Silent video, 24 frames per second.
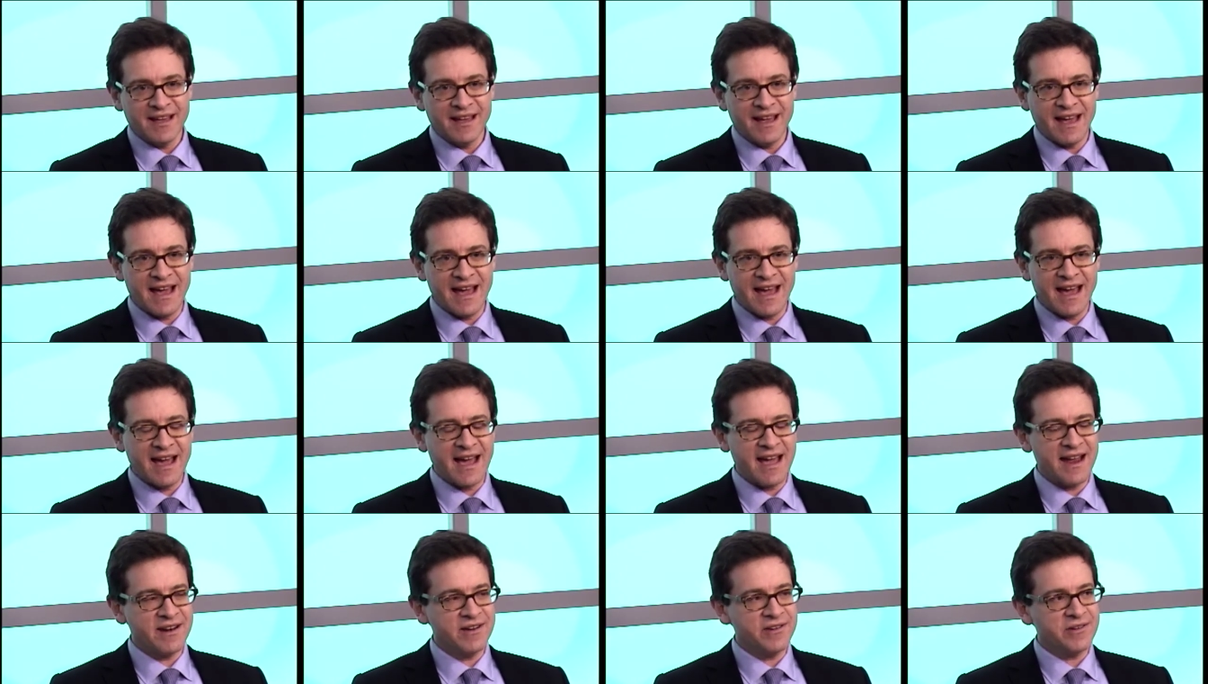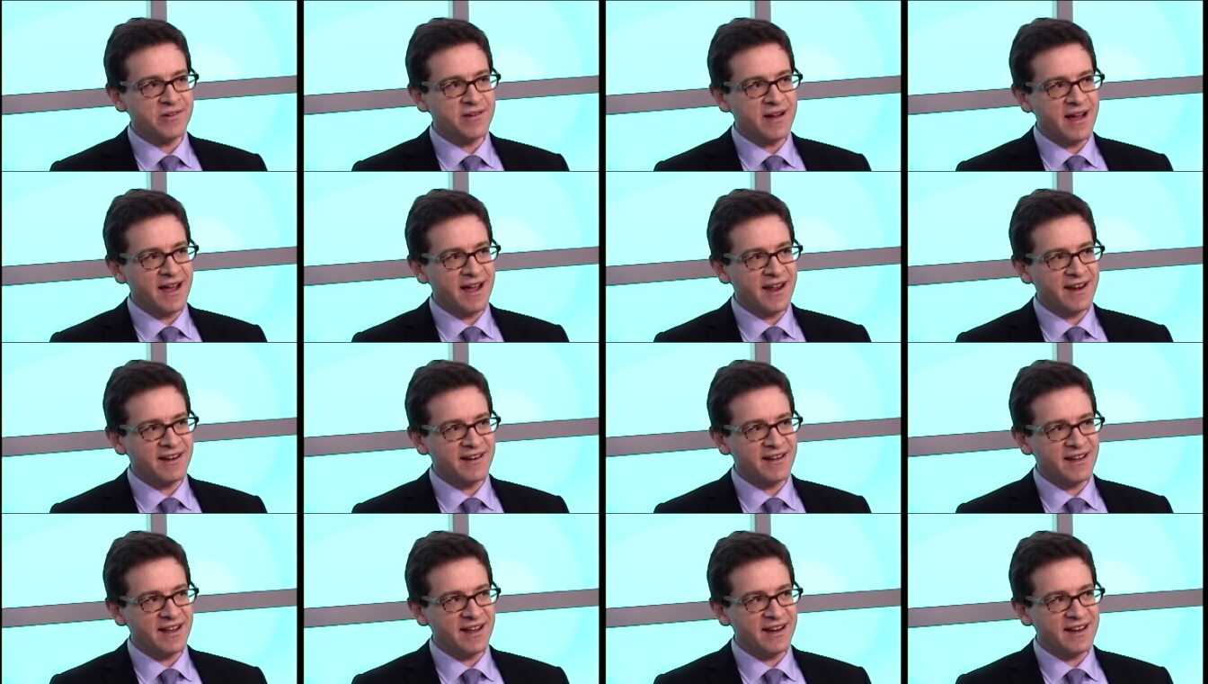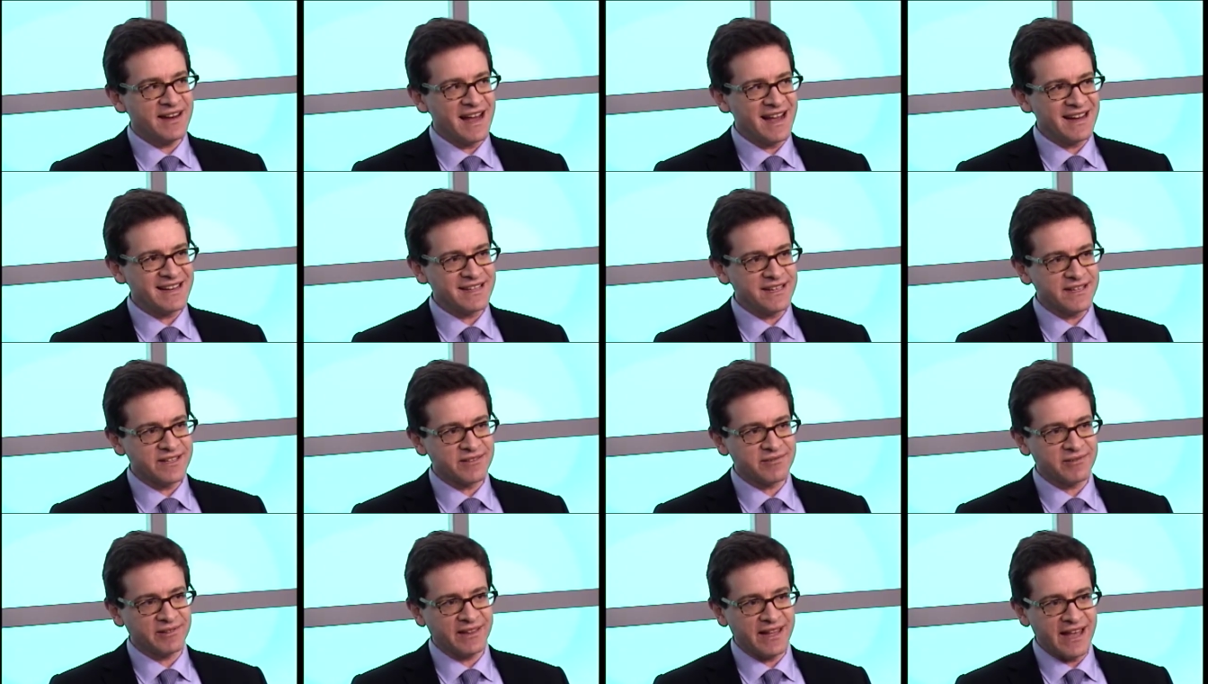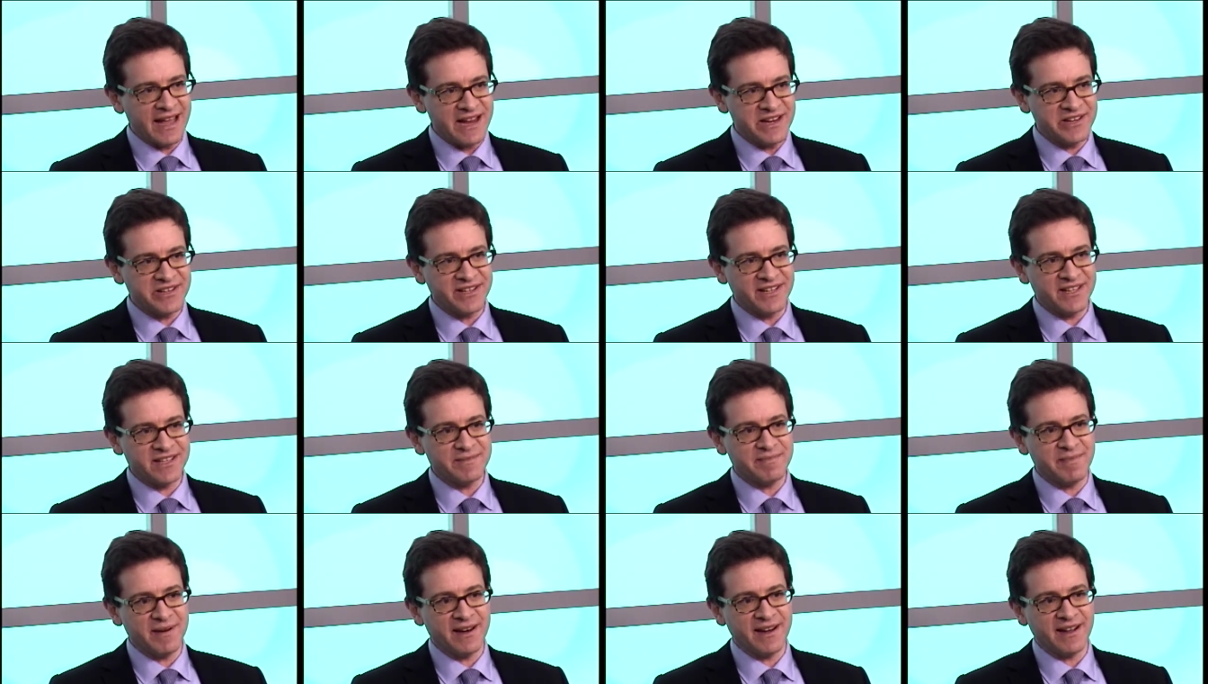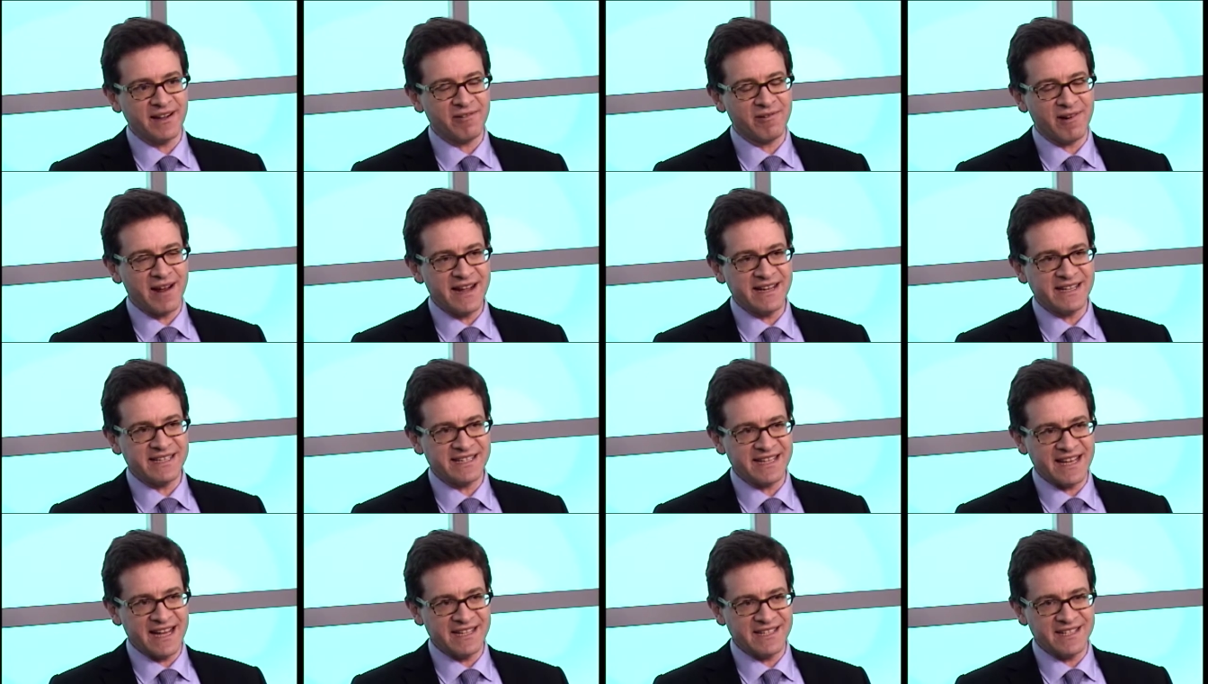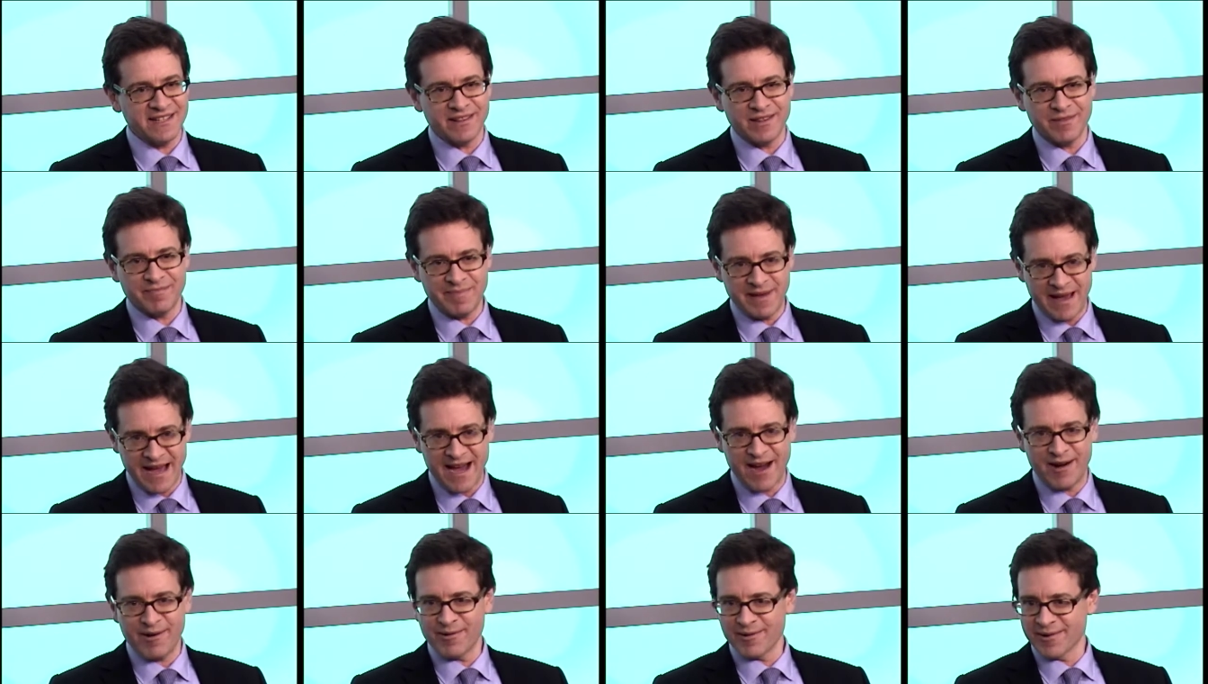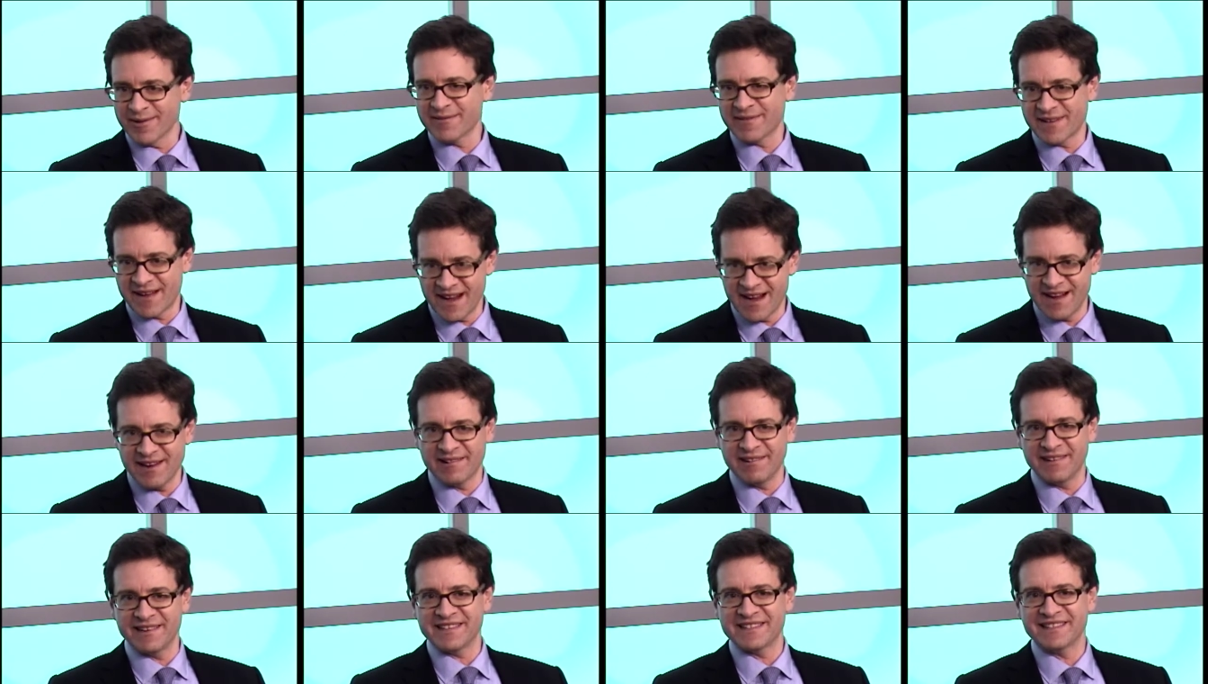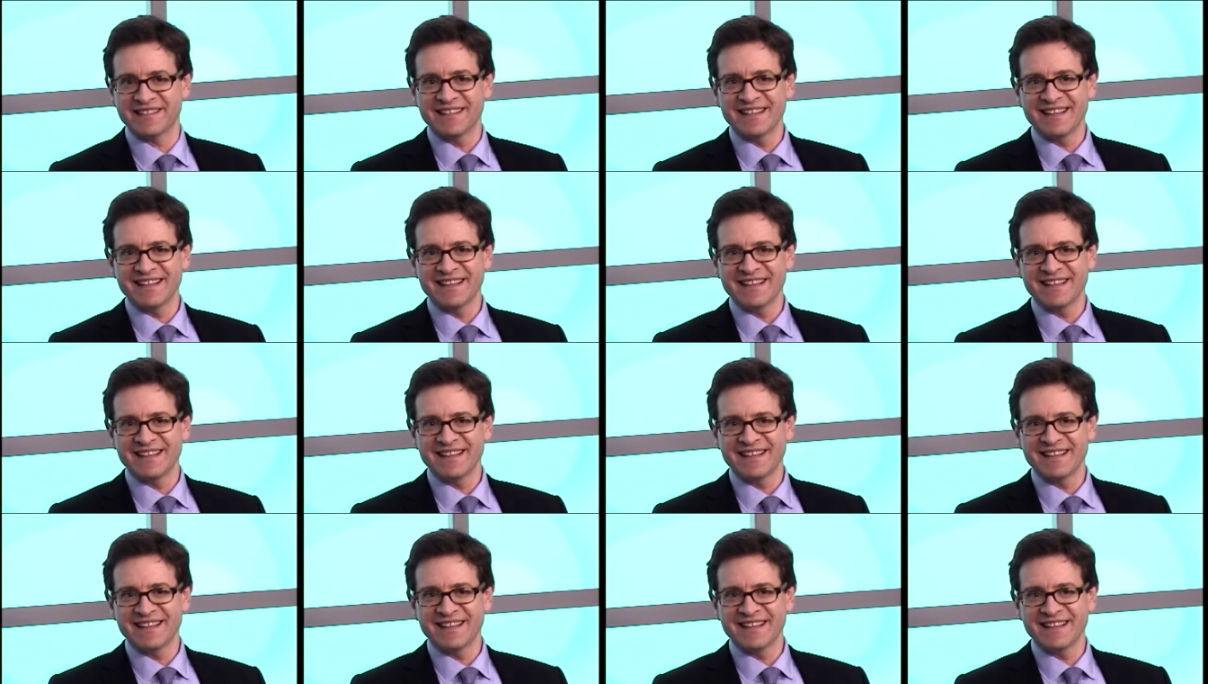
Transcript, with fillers: and who had not just relations, but a great sense of the power of Congress.